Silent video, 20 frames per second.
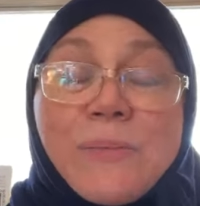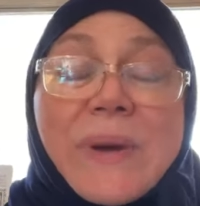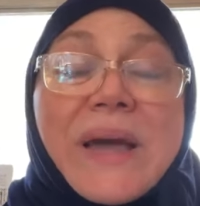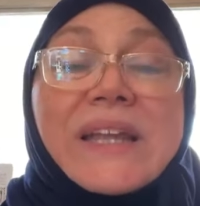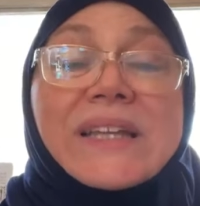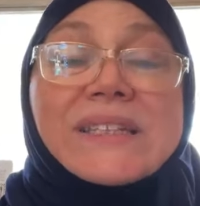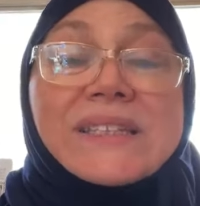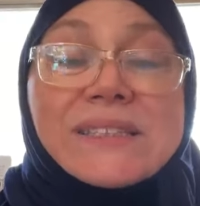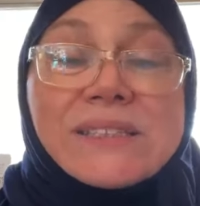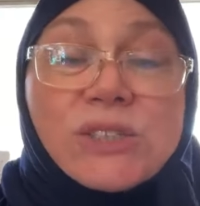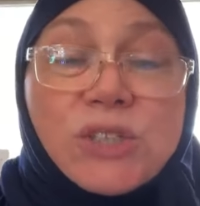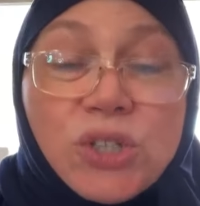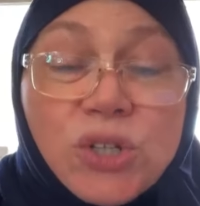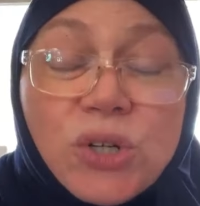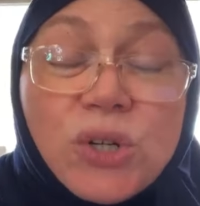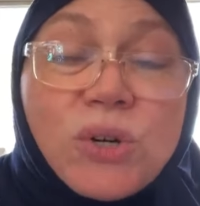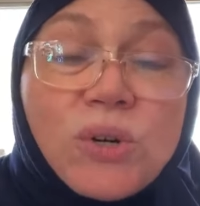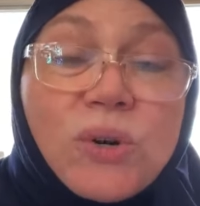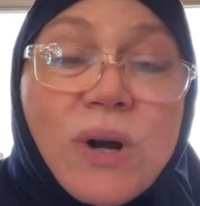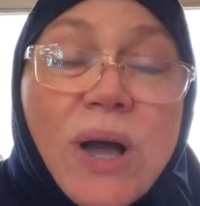But
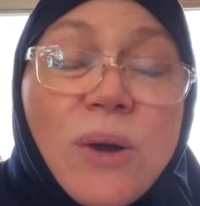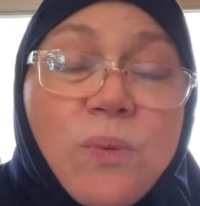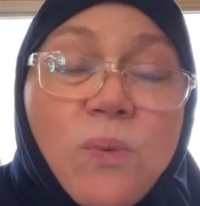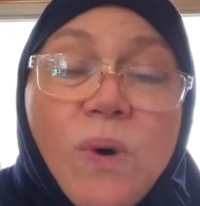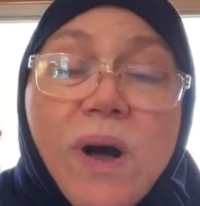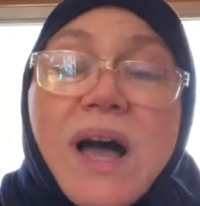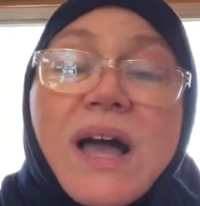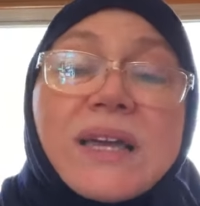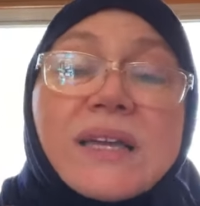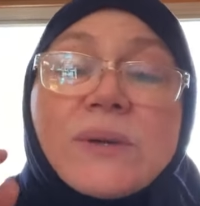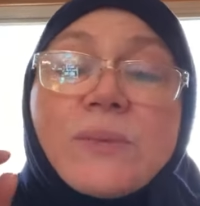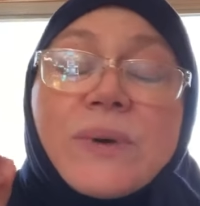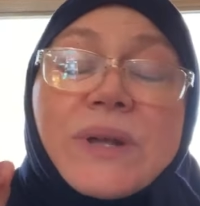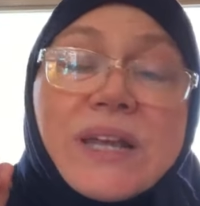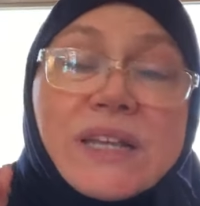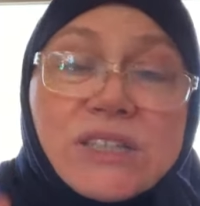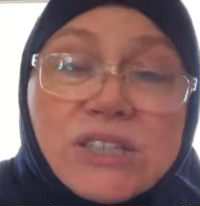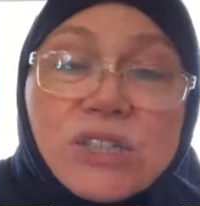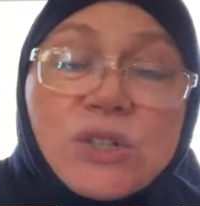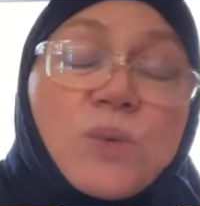what
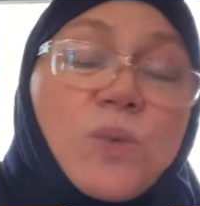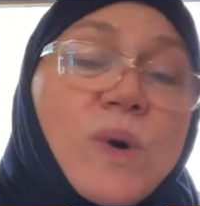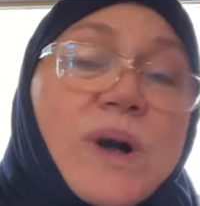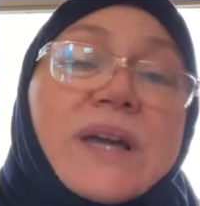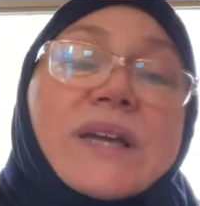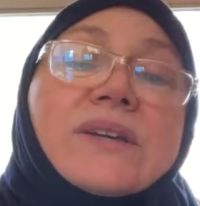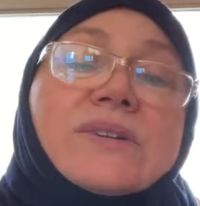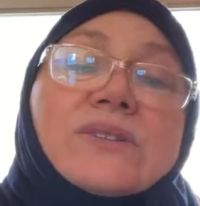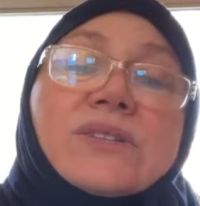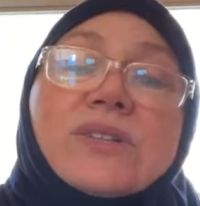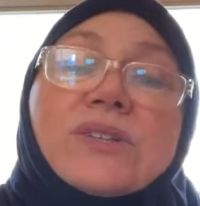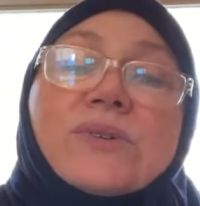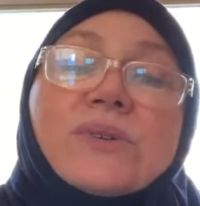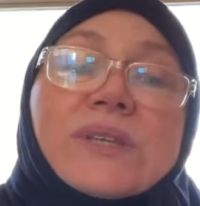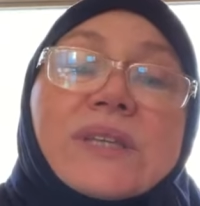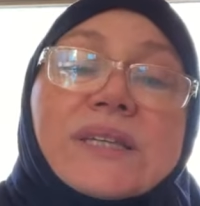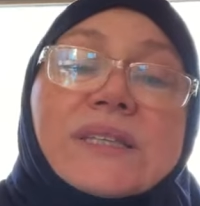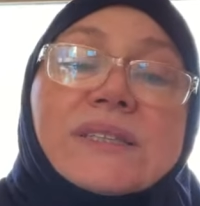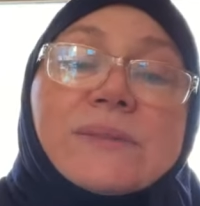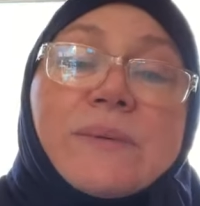I do want you to do
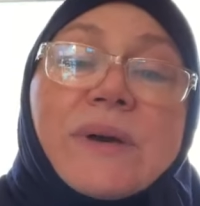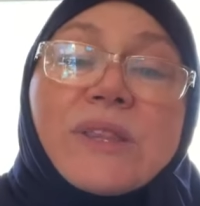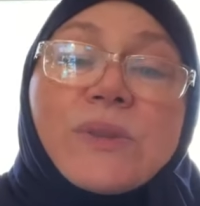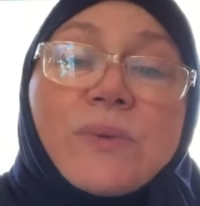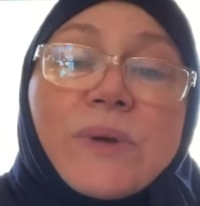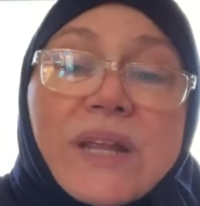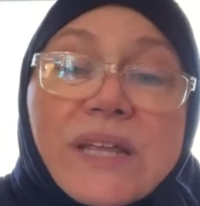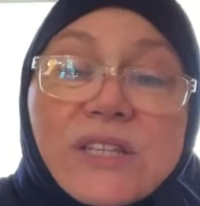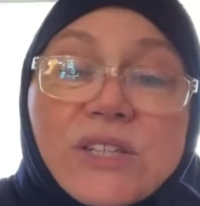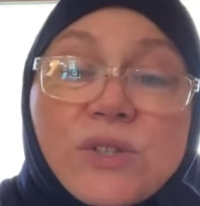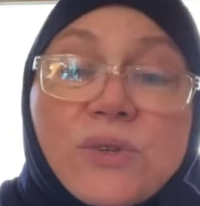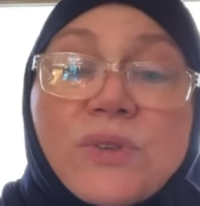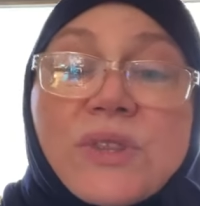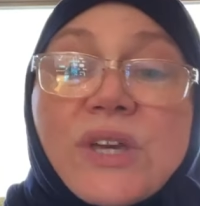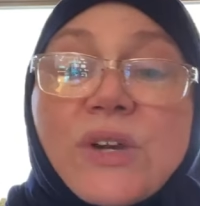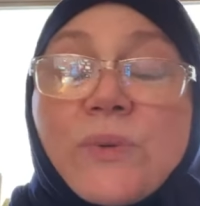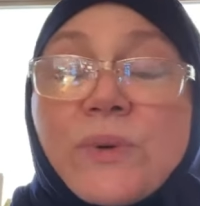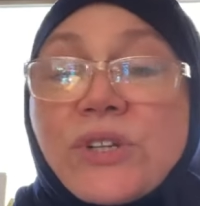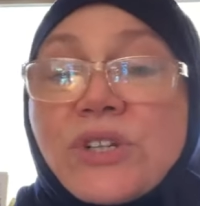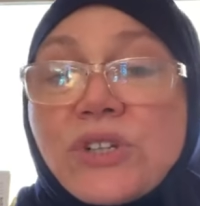in this month, what I do
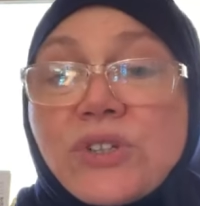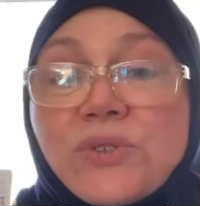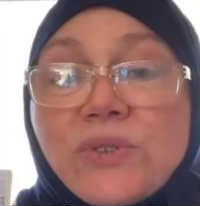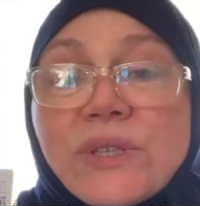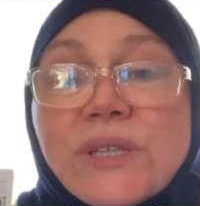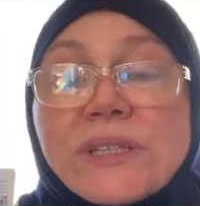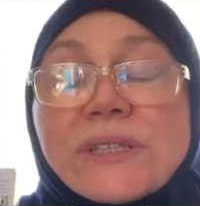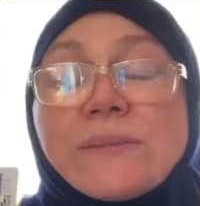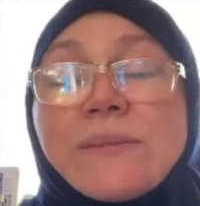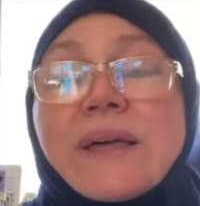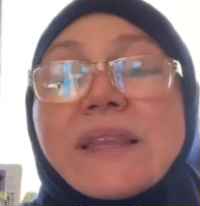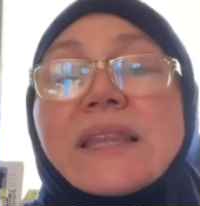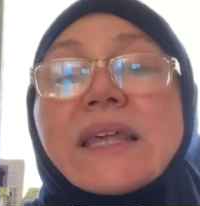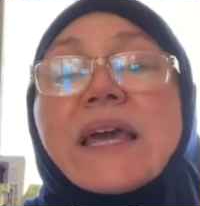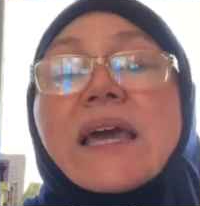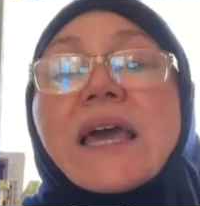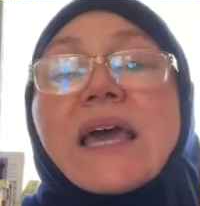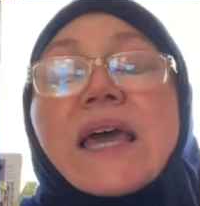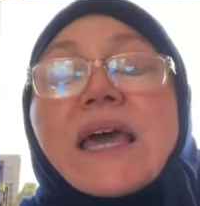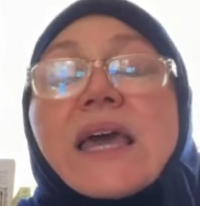think we should do in this month,
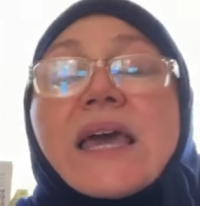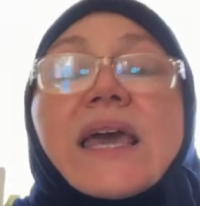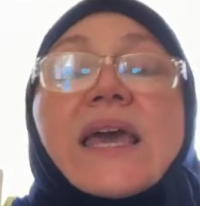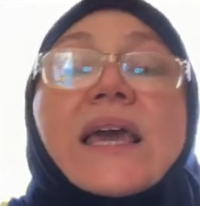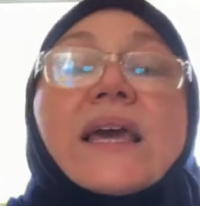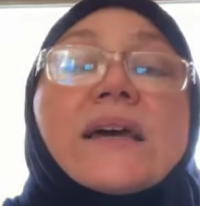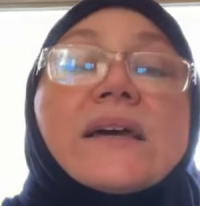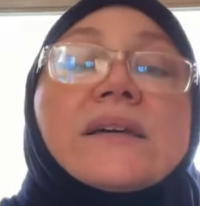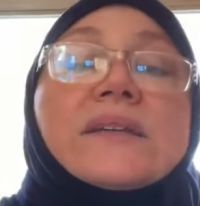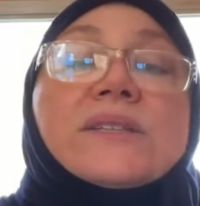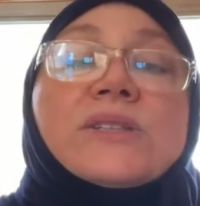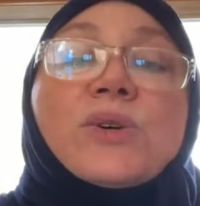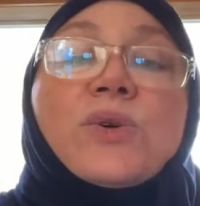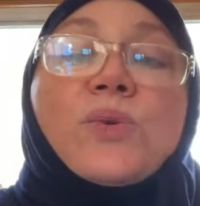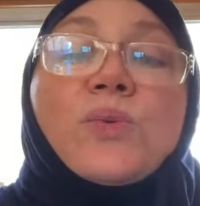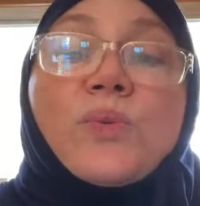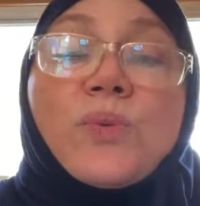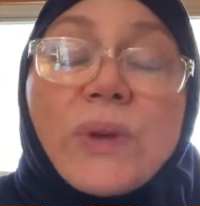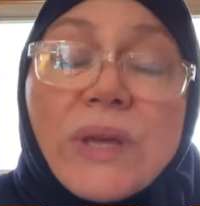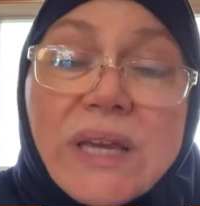is
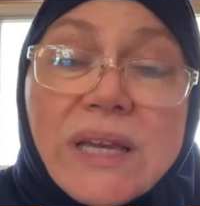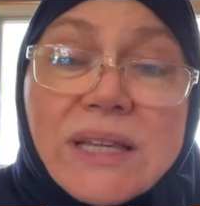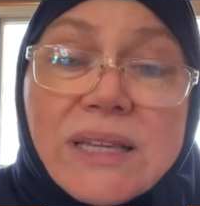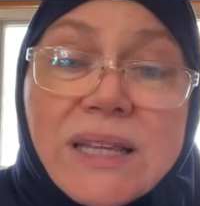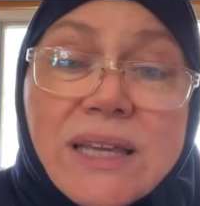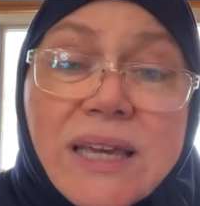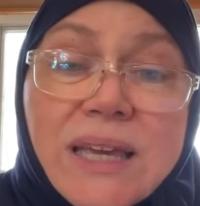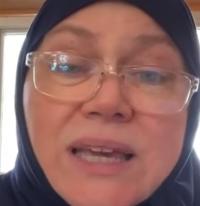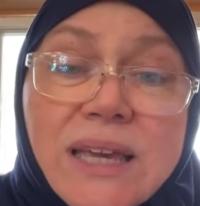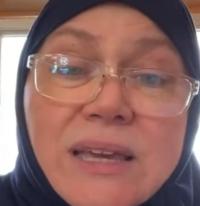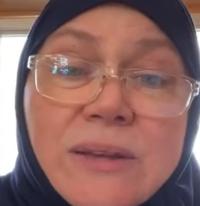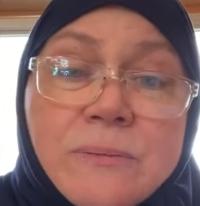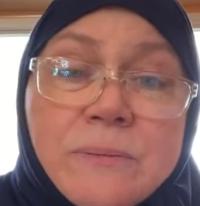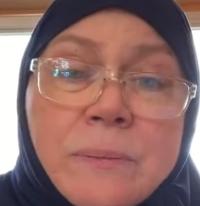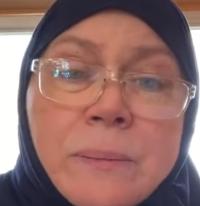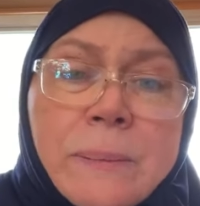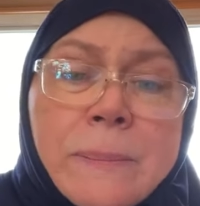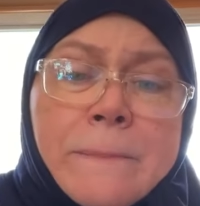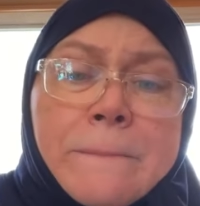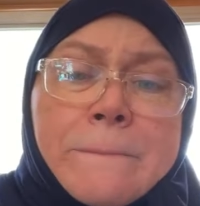really